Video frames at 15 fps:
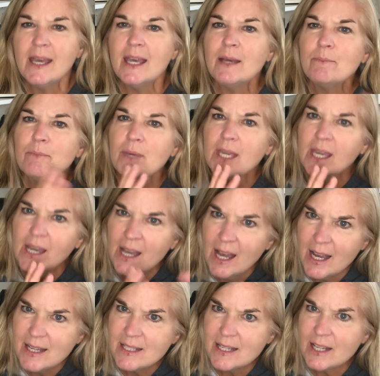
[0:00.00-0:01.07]
And
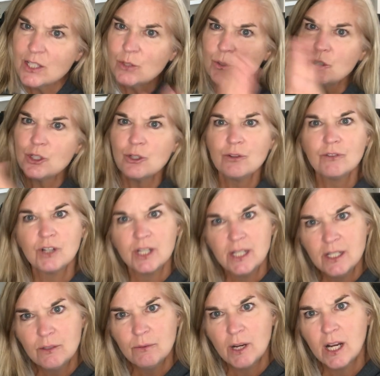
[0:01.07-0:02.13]
because I switched over
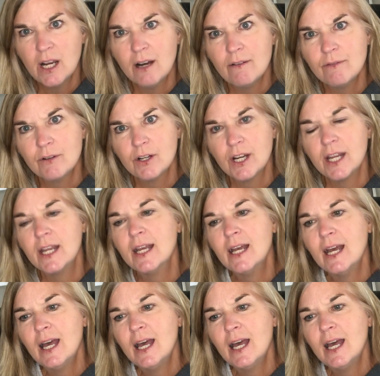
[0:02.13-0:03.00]
in recovery,